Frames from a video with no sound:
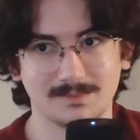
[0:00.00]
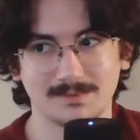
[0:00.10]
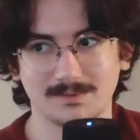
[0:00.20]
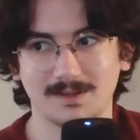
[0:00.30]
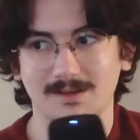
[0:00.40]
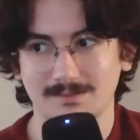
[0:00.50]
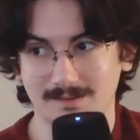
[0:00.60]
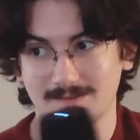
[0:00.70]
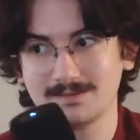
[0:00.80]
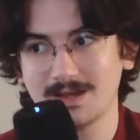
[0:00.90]
yeah,
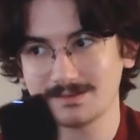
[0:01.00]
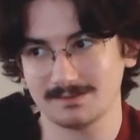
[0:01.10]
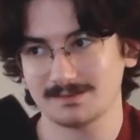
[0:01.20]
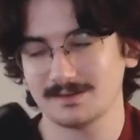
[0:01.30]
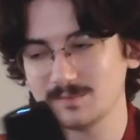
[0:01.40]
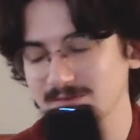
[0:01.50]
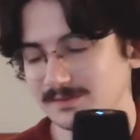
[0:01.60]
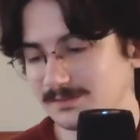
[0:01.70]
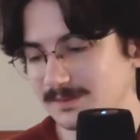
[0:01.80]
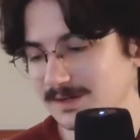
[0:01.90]
this DAC because it's got
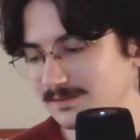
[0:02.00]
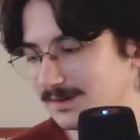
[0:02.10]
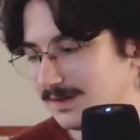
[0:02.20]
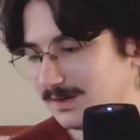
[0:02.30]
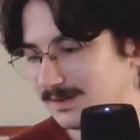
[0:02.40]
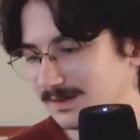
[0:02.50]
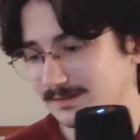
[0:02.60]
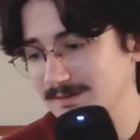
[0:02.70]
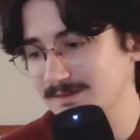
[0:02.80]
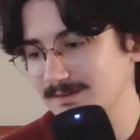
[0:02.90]
Bluetooth, whatever. It's
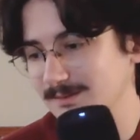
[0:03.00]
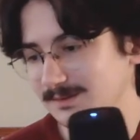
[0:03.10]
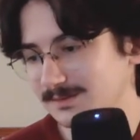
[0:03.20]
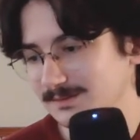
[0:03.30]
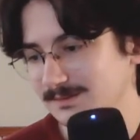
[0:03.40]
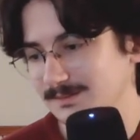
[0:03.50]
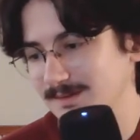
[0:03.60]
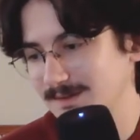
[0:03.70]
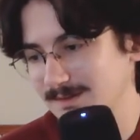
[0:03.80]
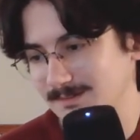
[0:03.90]
also the source.
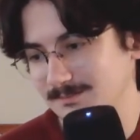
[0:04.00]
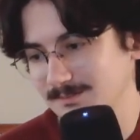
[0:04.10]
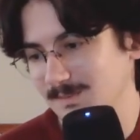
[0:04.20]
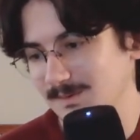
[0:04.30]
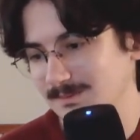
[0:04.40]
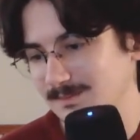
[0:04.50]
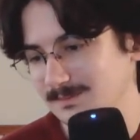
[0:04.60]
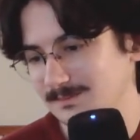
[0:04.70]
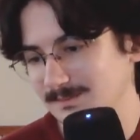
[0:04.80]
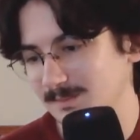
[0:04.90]
And,
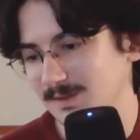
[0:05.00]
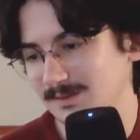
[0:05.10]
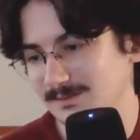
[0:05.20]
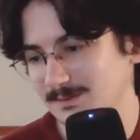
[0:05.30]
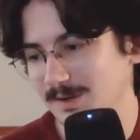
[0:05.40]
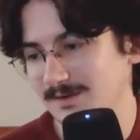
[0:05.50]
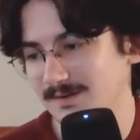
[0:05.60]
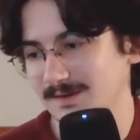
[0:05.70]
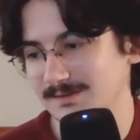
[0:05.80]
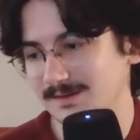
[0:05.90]
I mean,
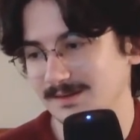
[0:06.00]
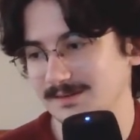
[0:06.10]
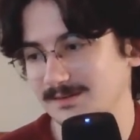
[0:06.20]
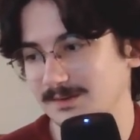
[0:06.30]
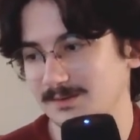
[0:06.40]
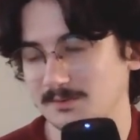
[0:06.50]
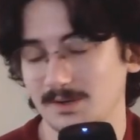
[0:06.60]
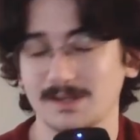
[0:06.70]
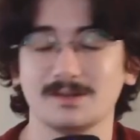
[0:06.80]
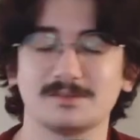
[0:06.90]
Spotify is not like the
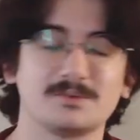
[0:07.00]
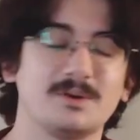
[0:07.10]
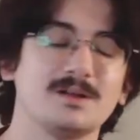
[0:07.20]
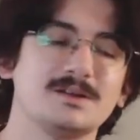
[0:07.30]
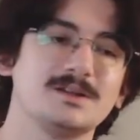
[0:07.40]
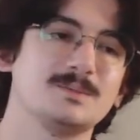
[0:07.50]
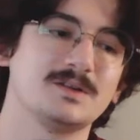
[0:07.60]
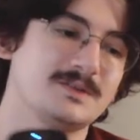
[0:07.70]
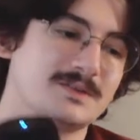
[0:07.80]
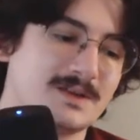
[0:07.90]
greatest quality,
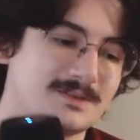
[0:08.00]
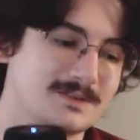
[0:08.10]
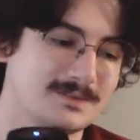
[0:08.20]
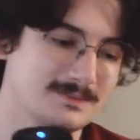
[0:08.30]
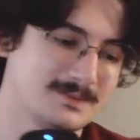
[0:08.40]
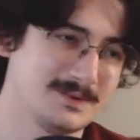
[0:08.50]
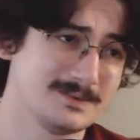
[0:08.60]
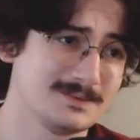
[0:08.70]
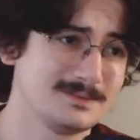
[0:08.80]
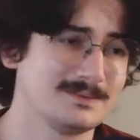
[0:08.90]
but if you said it's a
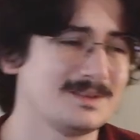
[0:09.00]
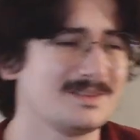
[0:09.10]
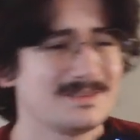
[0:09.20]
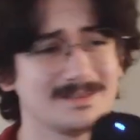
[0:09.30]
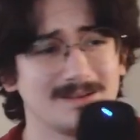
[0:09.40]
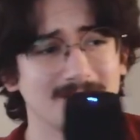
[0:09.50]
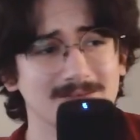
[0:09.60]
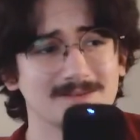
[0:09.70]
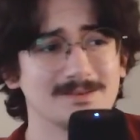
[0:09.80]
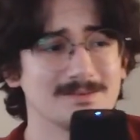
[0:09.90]
300, I think they
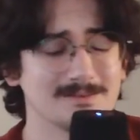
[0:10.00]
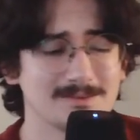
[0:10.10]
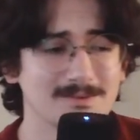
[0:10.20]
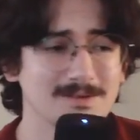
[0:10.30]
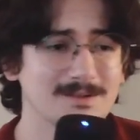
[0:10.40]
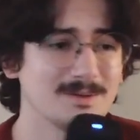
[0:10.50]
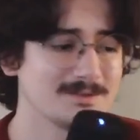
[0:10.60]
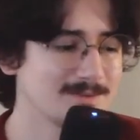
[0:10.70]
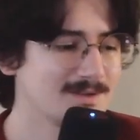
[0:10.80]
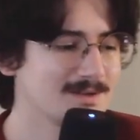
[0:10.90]
let you do 320
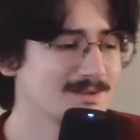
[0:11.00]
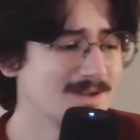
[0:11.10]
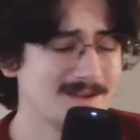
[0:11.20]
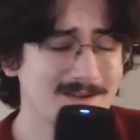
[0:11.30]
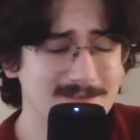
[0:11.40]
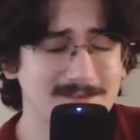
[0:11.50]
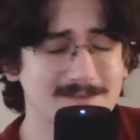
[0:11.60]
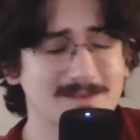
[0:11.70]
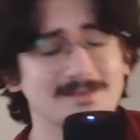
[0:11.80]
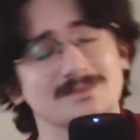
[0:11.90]
kilobytes per second. It sounds
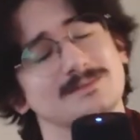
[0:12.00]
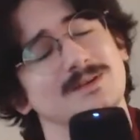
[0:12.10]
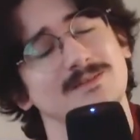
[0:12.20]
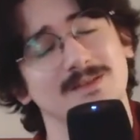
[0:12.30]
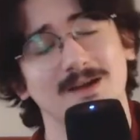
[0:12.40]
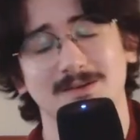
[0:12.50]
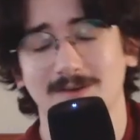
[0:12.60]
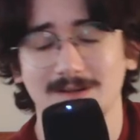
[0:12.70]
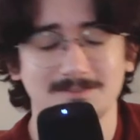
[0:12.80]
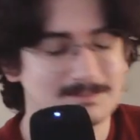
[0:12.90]
decent. It's not great.